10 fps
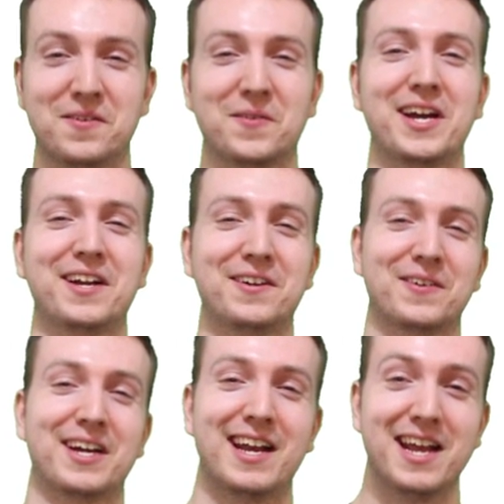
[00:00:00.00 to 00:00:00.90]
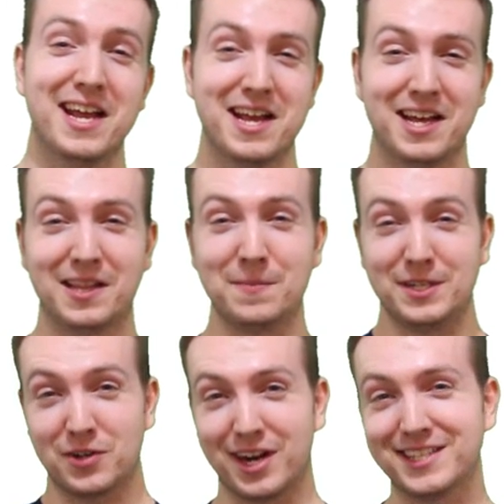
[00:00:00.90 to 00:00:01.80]
All right, all right. Let me
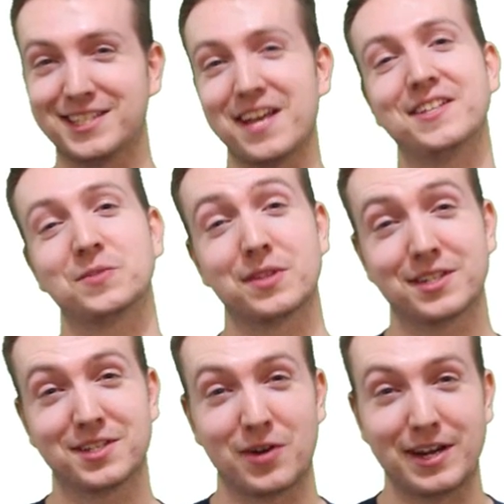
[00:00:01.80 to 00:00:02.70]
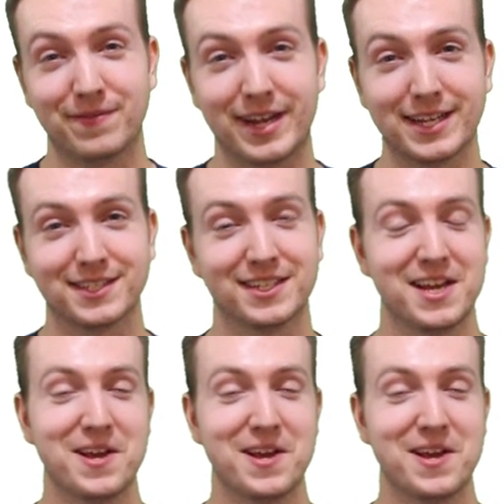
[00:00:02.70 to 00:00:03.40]
try and say this with a straight face.